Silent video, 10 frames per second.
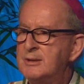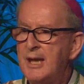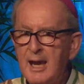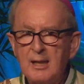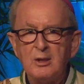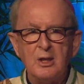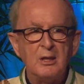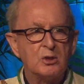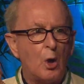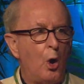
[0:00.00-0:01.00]
Take
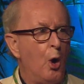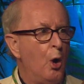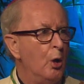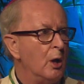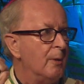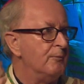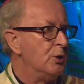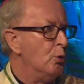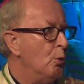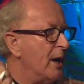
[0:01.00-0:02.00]
this, all of
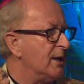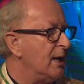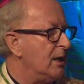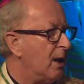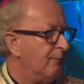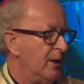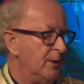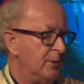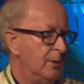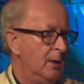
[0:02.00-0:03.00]
you, and eat of it.